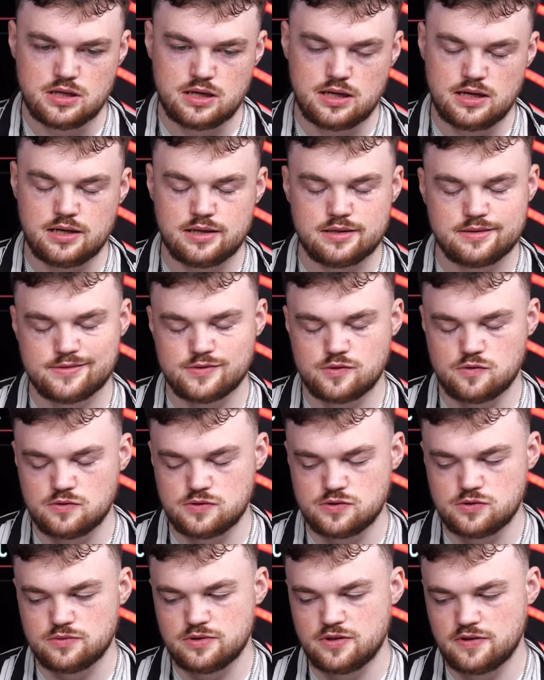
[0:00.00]
And
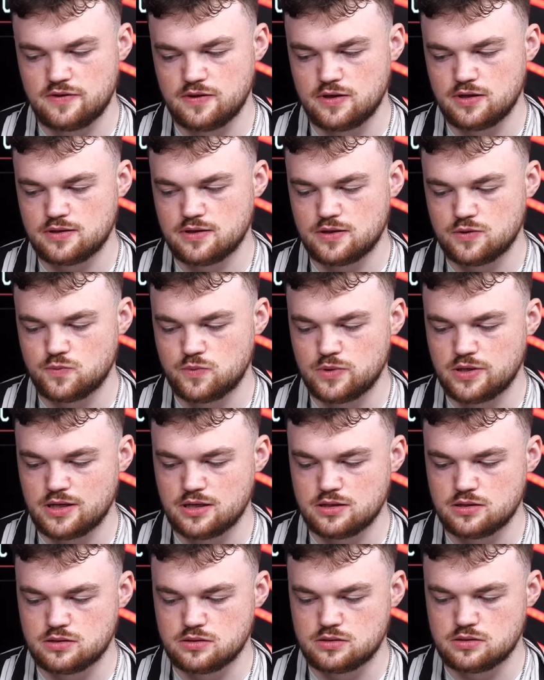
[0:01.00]
also the thing that we
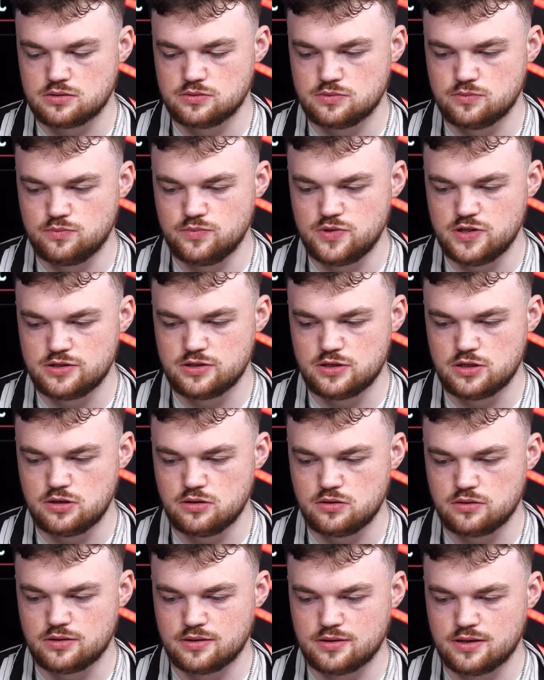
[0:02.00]
cannot miss
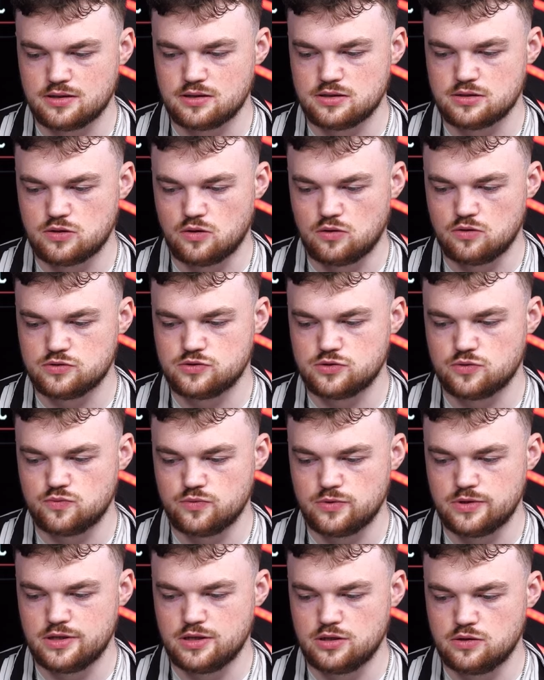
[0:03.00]
here, that is also
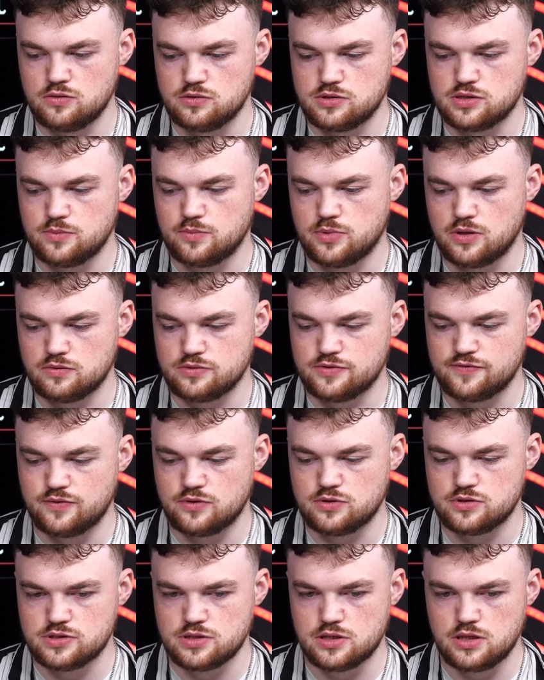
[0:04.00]
really good about
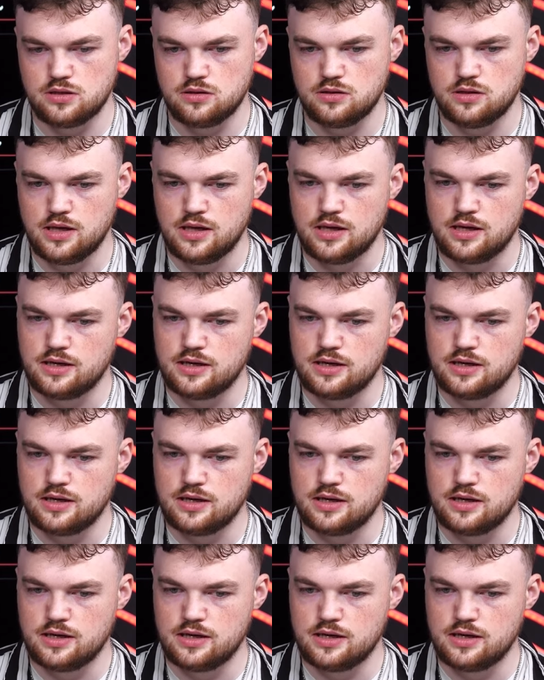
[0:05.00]
Vercel,